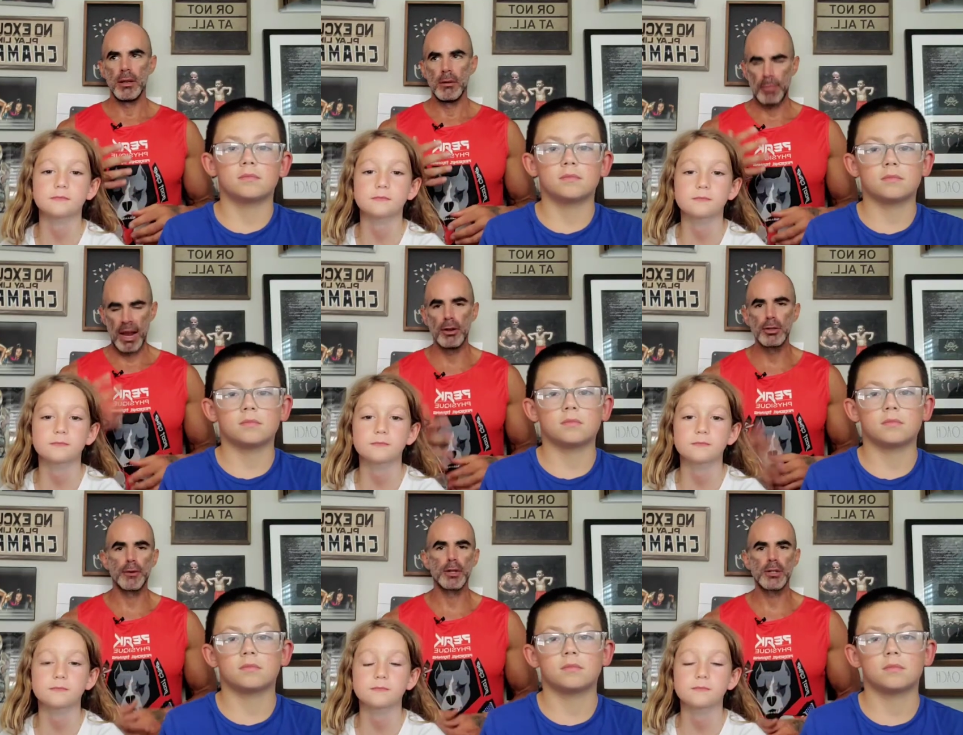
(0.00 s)
Speaker 1: parents
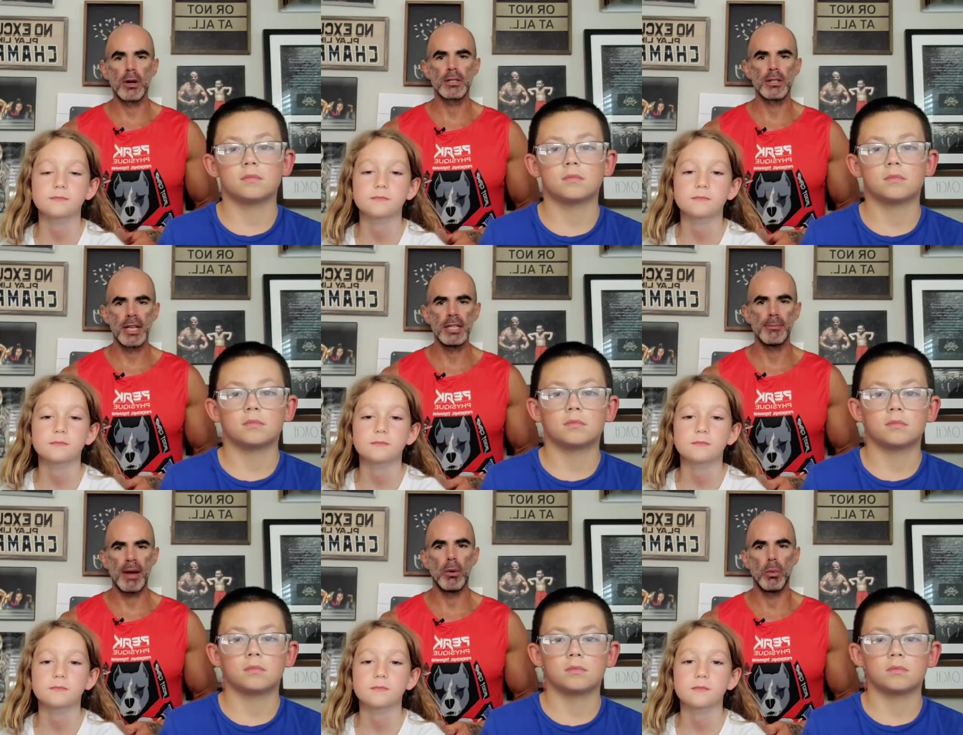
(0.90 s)
first talk to their kids
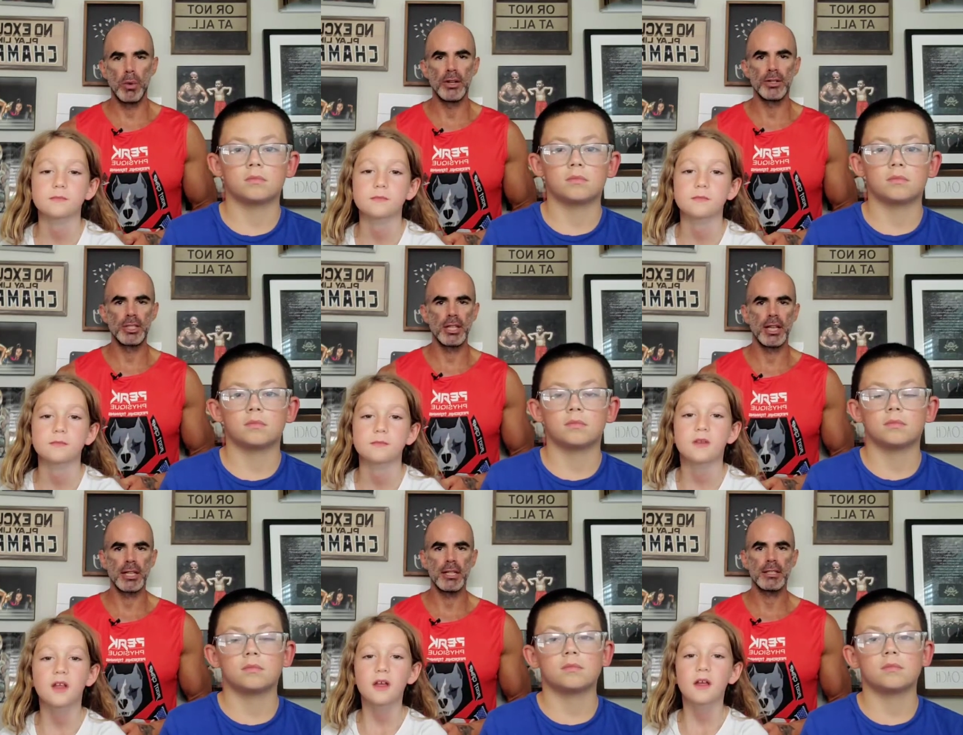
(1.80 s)
about weird shit
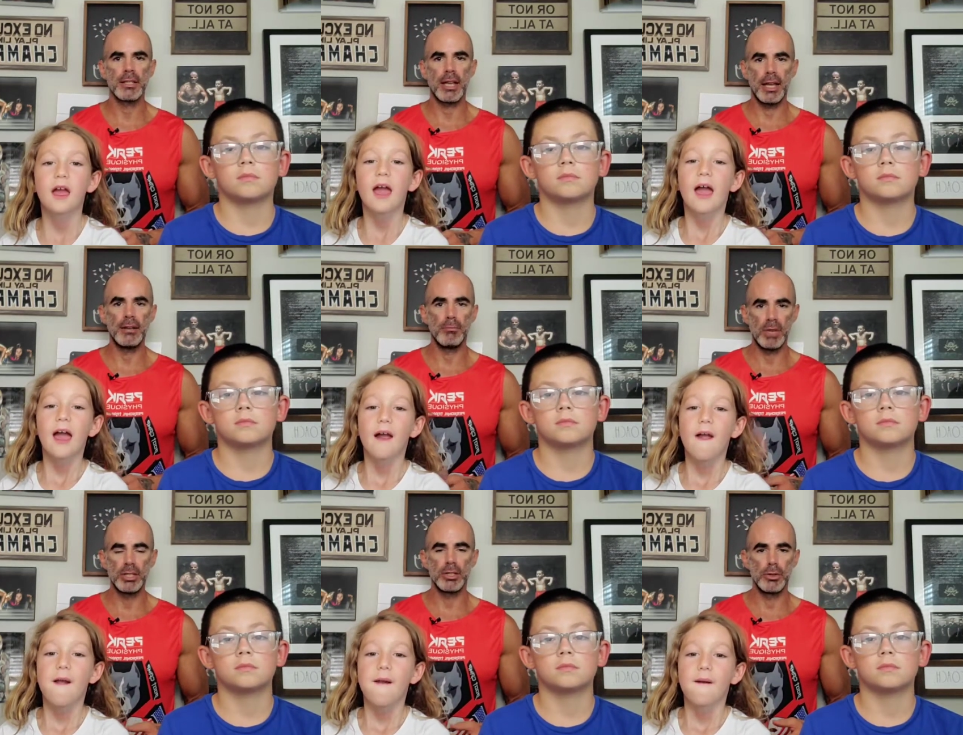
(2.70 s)
like this? And
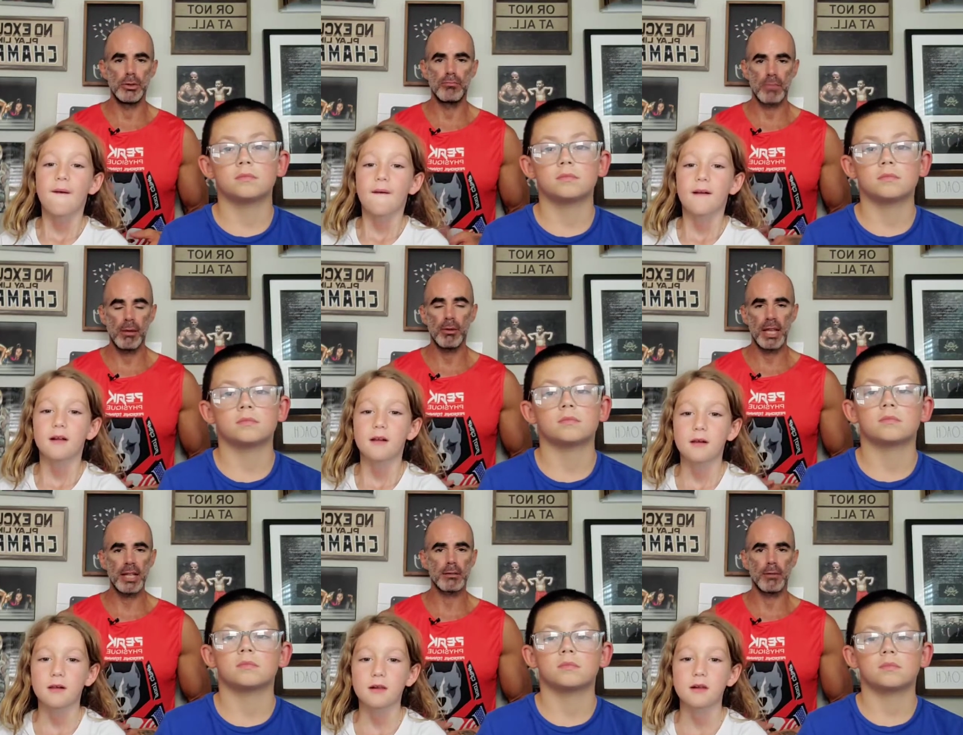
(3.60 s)
Midge came up with the
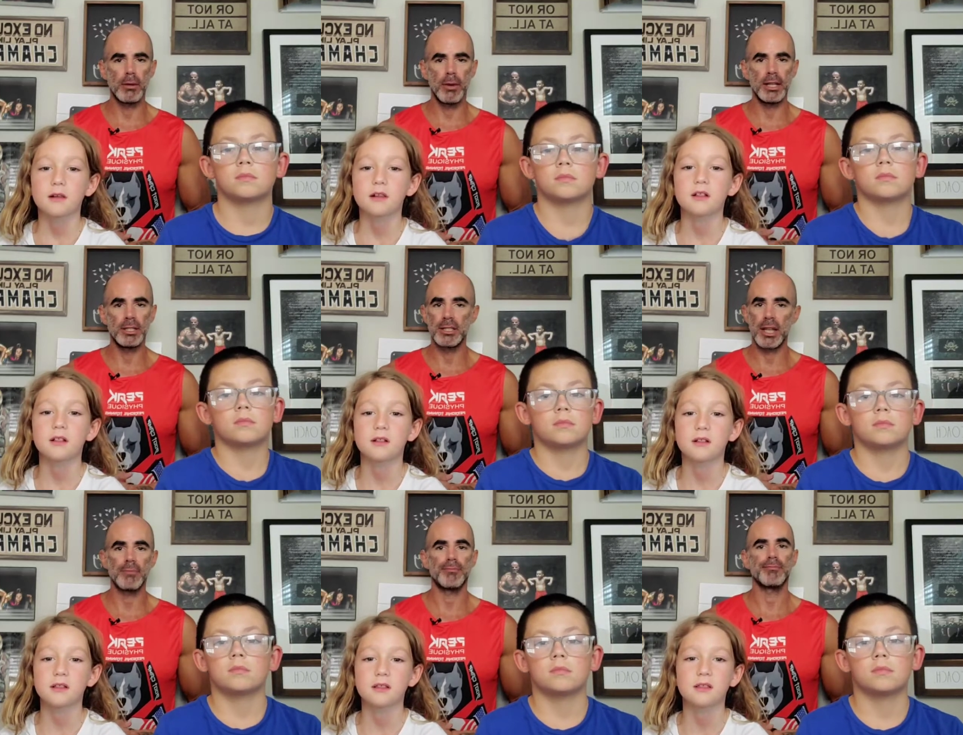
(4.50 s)
answer right away. She's
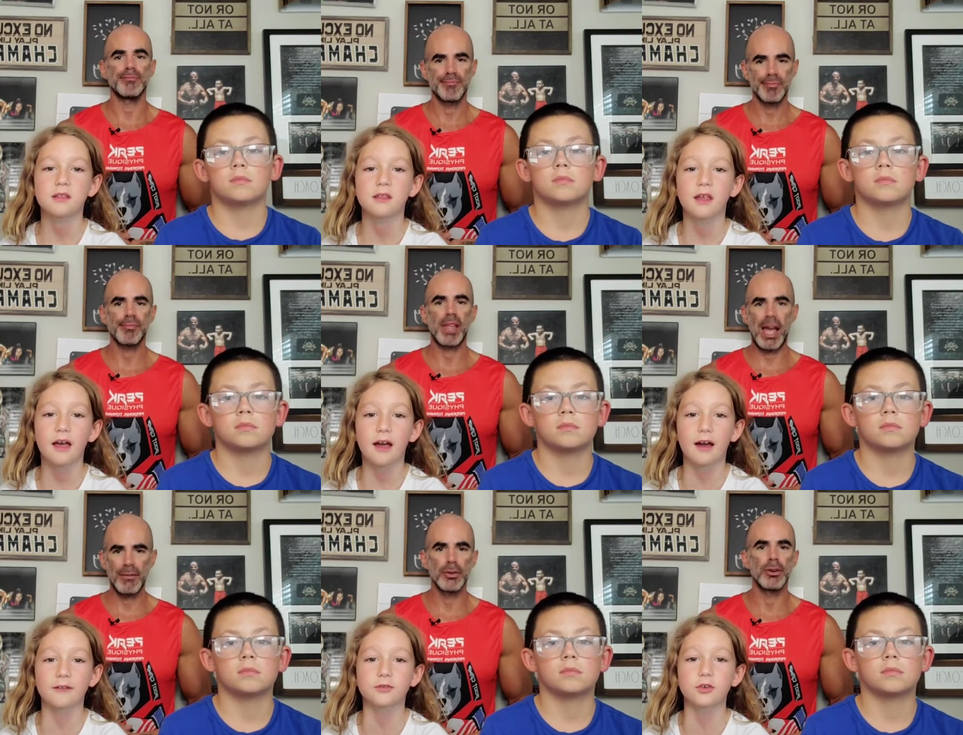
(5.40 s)
like,
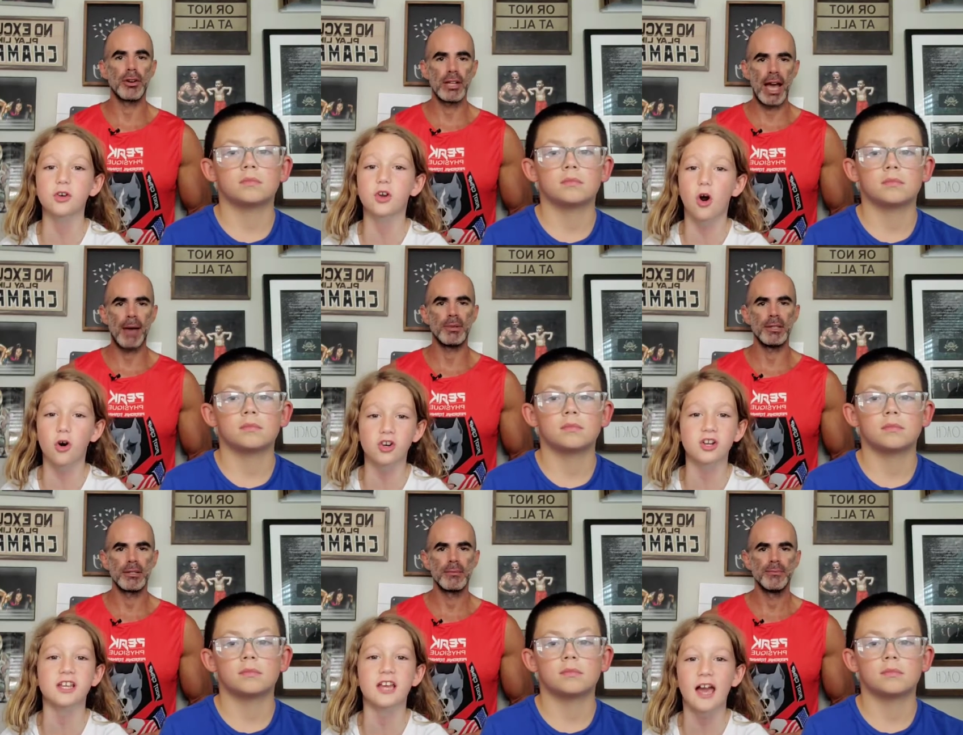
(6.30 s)
Speaker 2: after, after it already, already
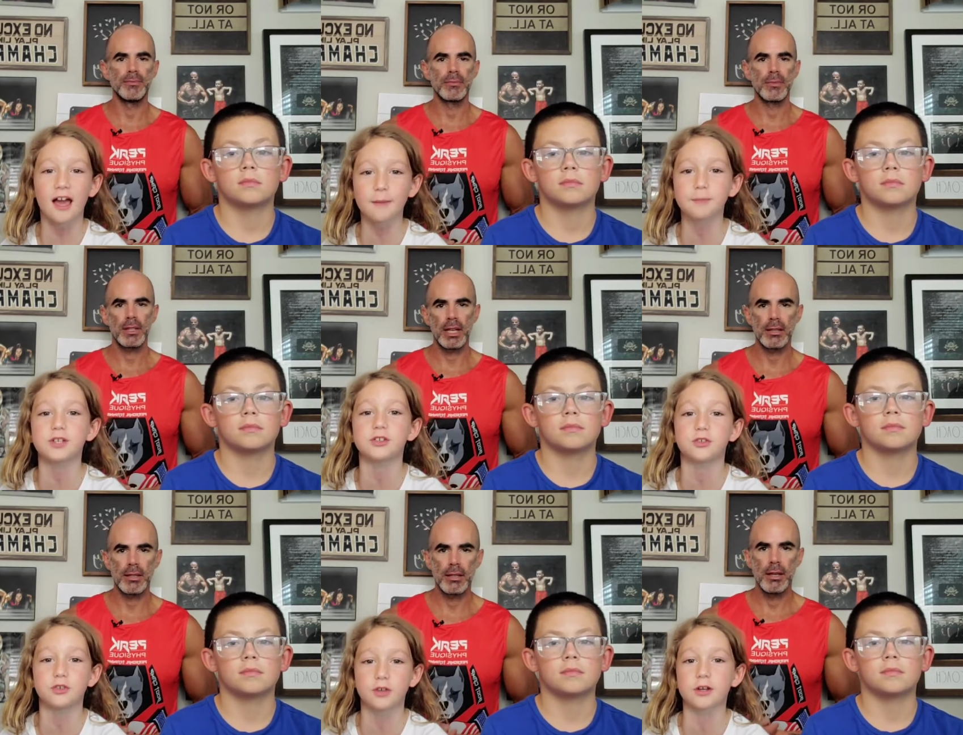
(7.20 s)
happened. happened like,
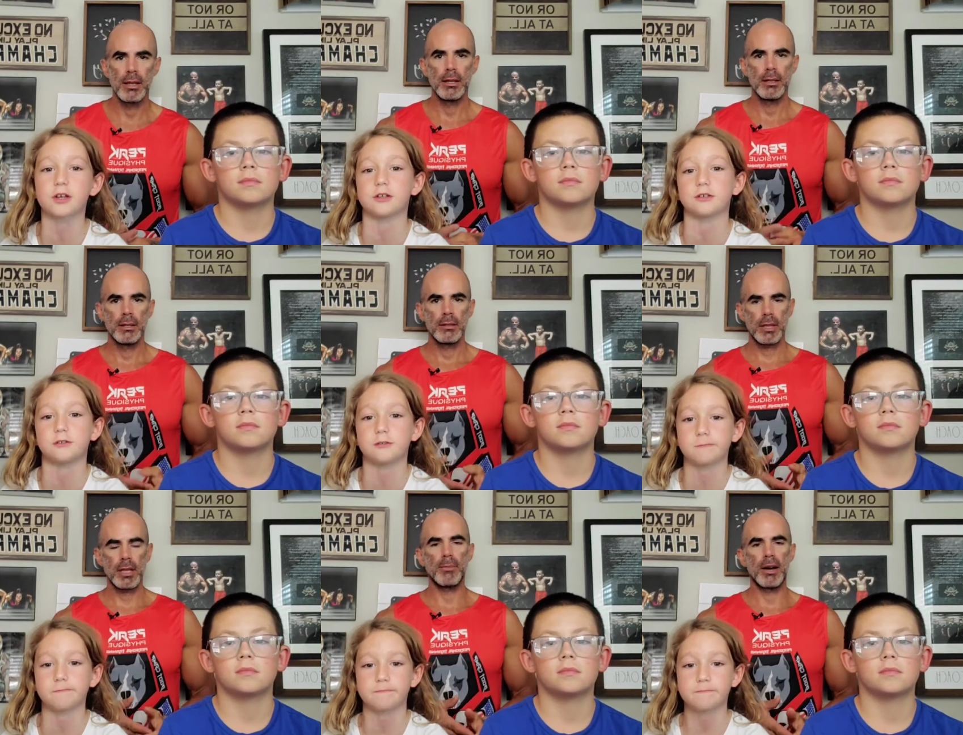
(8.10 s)
to their kids.
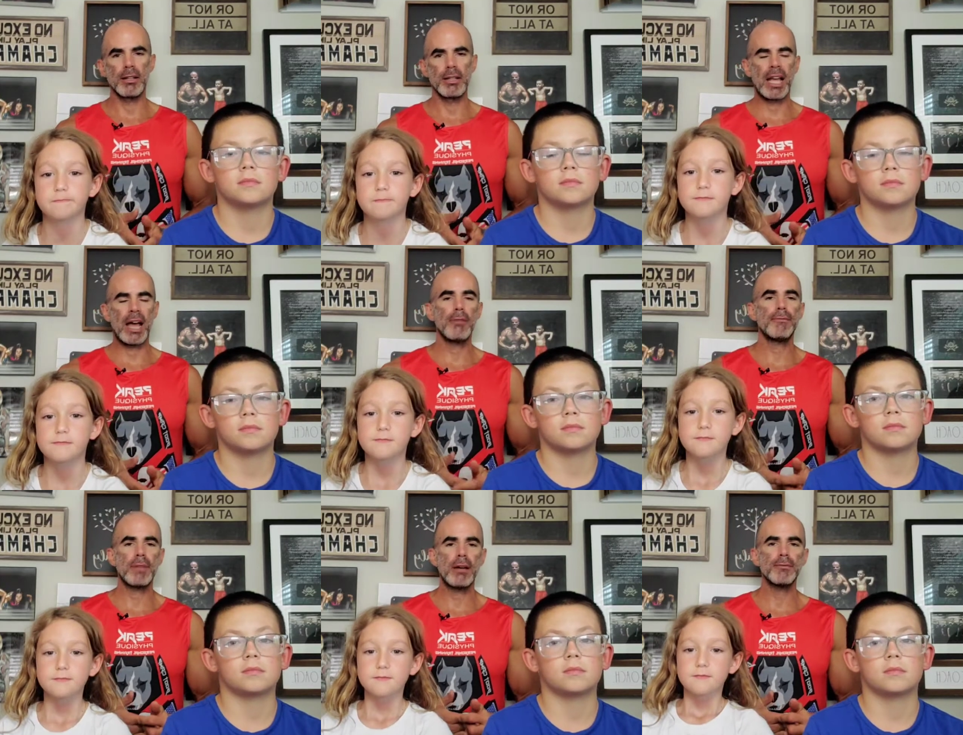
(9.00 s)
Speaker 1: Think about it. Like how
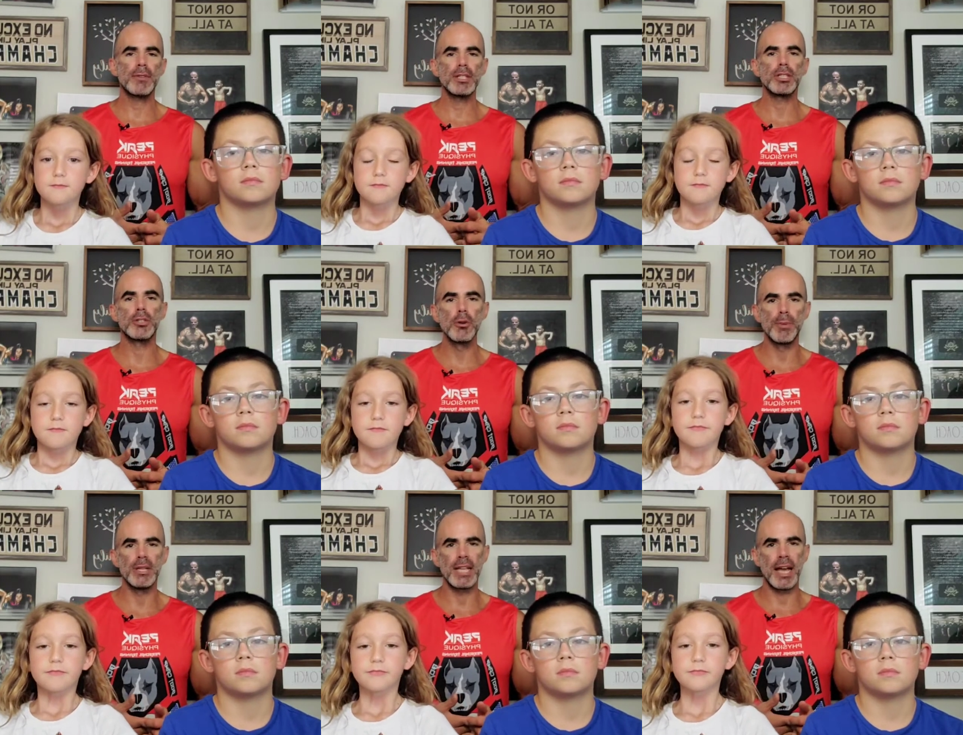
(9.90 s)
how freaking stupid
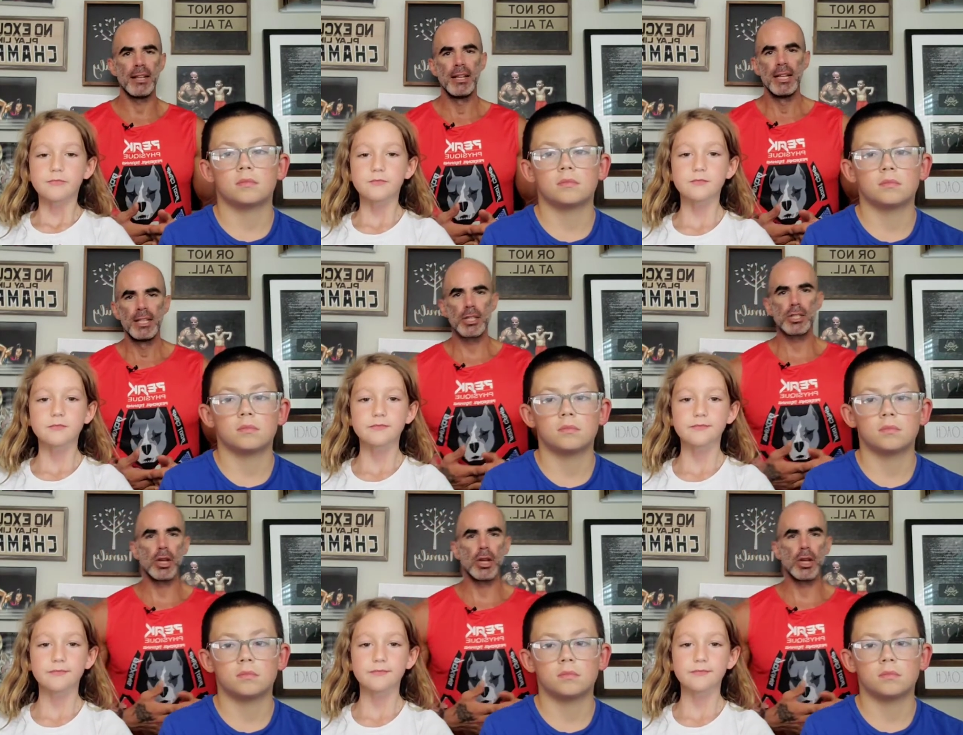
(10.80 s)
is that? to, to